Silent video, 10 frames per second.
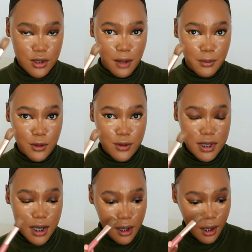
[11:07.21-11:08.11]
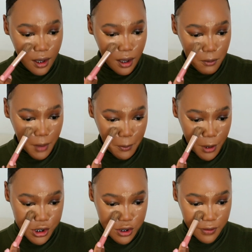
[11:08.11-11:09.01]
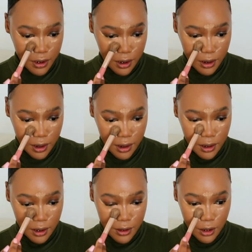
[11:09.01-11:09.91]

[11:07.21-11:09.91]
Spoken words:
So I'm using my brush over here.